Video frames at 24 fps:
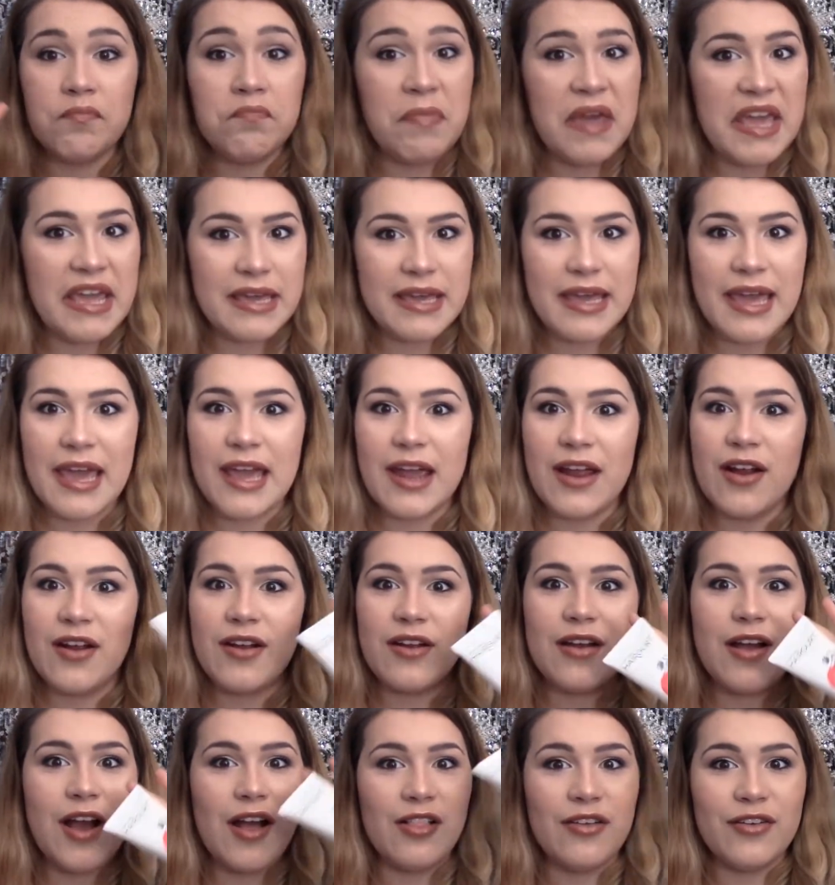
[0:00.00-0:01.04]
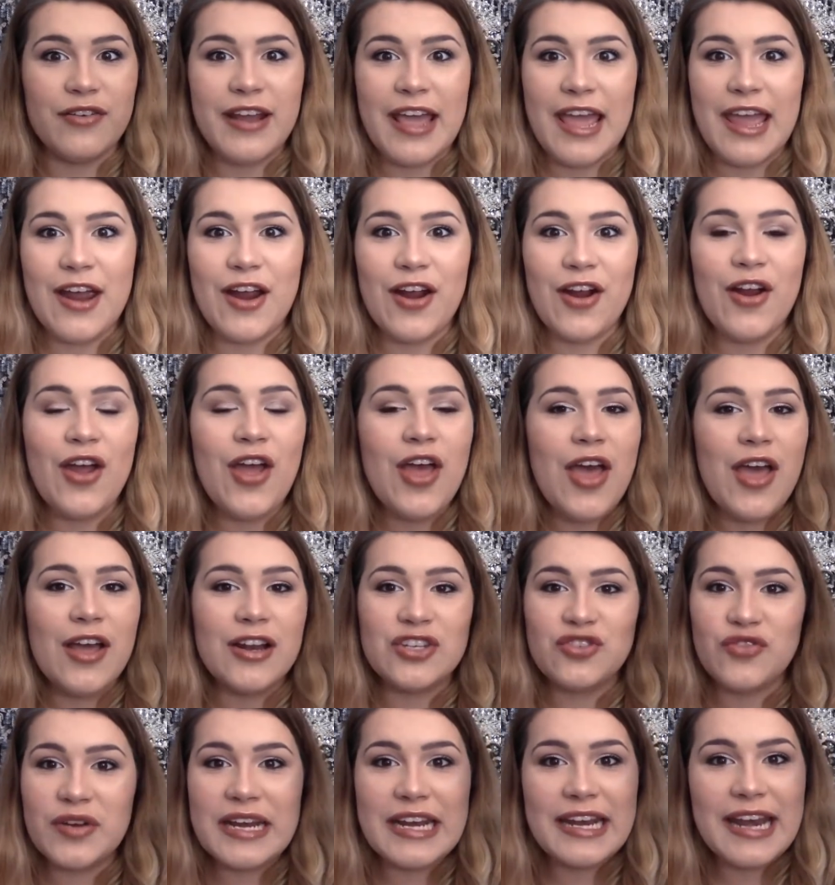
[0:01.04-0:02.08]
pink hair, colored hair,
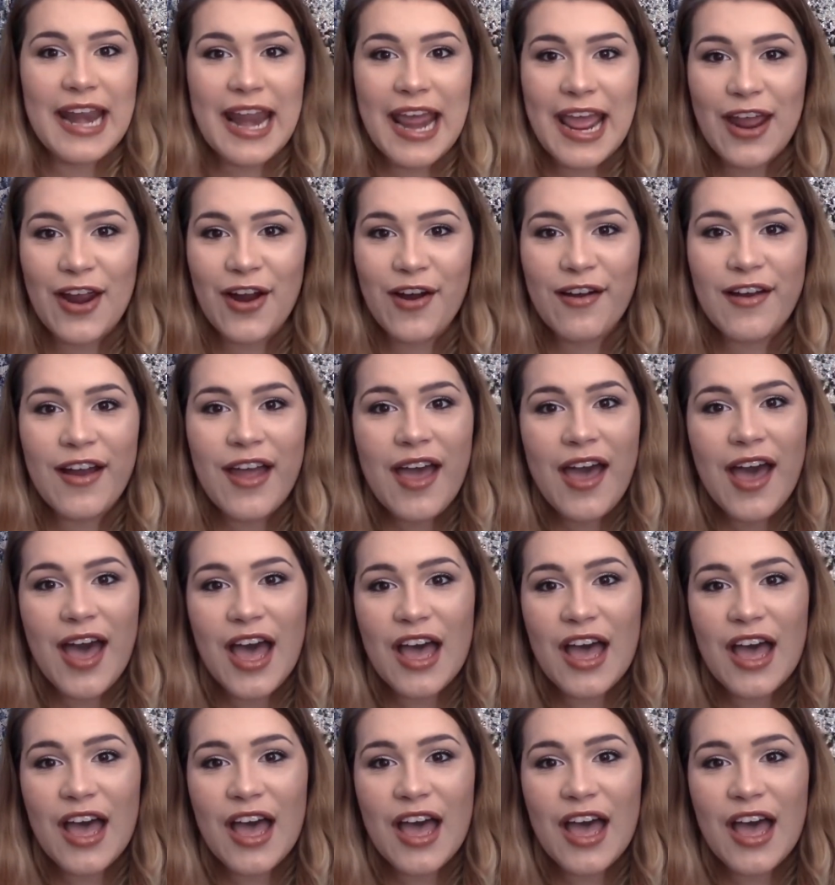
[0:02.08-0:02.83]
treated hair,